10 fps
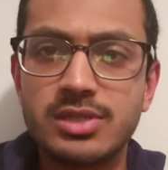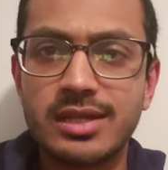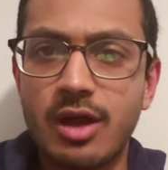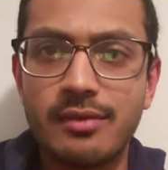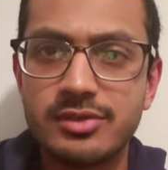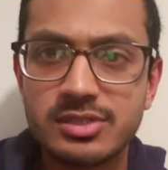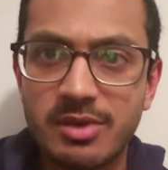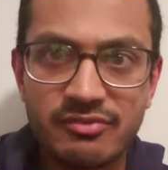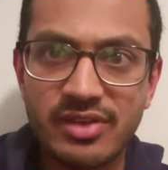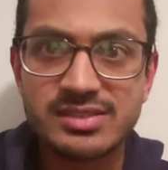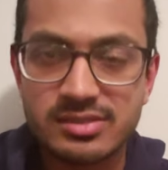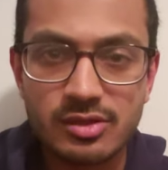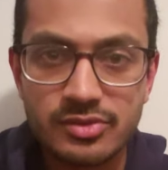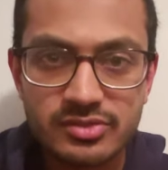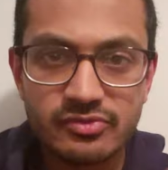Like, obviously my face is
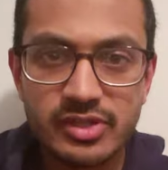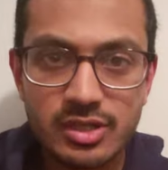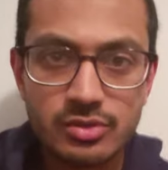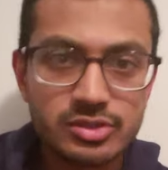on this video,